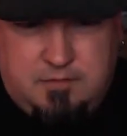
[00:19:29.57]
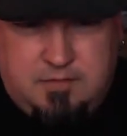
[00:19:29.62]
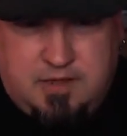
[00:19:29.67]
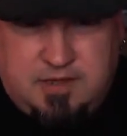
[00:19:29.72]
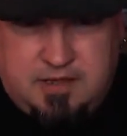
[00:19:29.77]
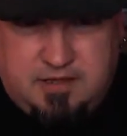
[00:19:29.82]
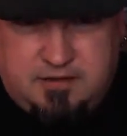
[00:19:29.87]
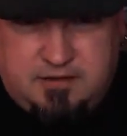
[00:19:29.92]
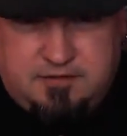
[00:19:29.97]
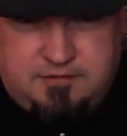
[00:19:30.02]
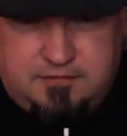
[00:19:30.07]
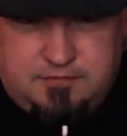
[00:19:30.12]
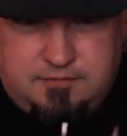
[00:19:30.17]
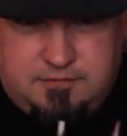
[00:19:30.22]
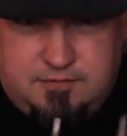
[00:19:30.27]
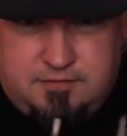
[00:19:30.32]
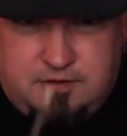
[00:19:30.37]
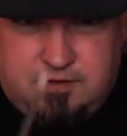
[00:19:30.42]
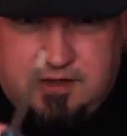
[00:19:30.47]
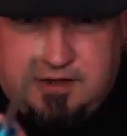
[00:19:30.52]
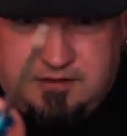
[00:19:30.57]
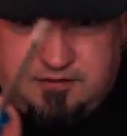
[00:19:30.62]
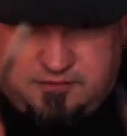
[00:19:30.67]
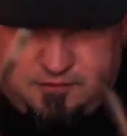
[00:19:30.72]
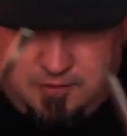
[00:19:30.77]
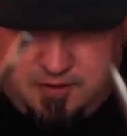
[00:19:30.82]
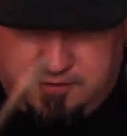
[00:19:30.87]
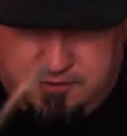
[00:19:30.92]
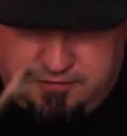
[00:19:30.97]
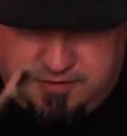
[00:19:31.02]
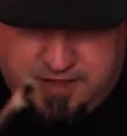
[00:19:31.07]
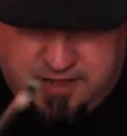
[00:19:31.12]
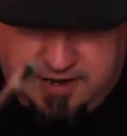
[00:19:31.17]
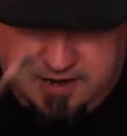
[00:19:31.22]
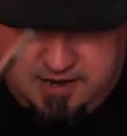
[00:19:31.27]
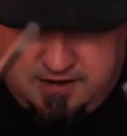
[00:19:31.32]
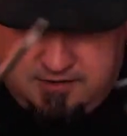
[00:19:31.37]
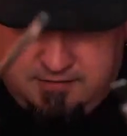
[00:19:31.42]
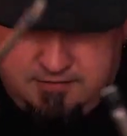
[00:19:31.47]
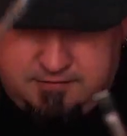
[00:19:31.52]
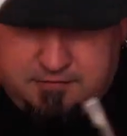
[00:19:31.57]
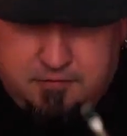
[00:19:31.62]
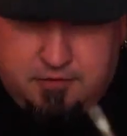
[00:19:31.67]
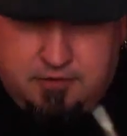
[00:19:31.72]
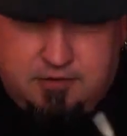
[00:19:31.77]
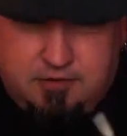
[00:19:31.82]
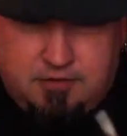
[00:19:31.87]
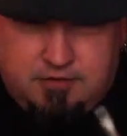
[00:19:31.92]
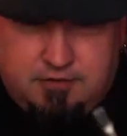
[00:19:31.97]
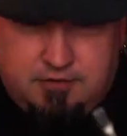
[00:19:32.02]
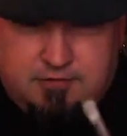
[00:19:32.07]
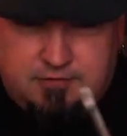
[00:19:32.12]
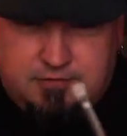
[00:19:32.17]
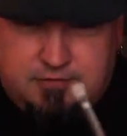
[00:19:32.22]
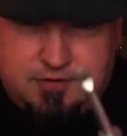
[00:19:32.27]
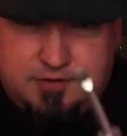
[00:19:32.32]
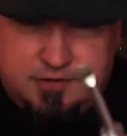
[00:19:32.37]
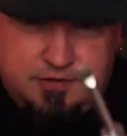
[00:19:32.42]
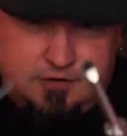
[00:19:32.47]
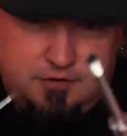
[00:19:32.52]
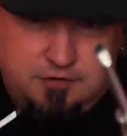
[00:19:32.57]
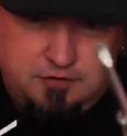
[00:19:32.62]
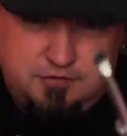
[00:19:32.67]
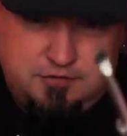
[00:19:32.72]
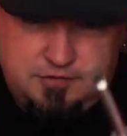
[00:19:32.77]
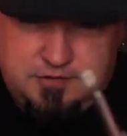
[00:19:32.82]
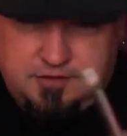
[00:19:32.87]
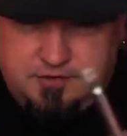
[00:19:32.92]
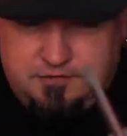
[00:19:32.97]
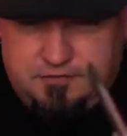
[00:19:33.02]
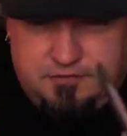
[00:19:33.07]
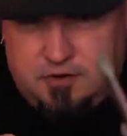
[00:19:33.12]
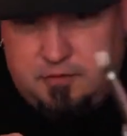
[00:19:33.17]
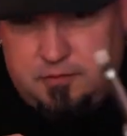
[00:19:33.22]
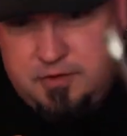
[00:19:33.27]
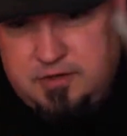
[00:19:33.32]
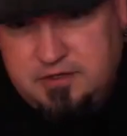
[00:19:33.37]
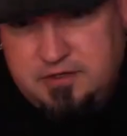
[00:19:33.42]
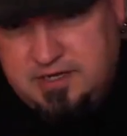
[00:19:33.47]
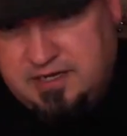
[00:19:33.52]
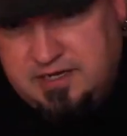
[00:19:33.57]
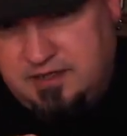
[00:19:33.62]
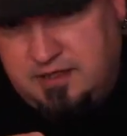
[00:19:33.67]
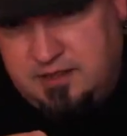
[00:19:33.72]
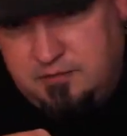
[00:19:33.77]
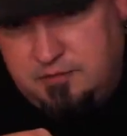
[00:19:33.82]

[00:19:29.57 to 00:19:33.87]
is you get a small flat head for your screws, for your build deck, and the other one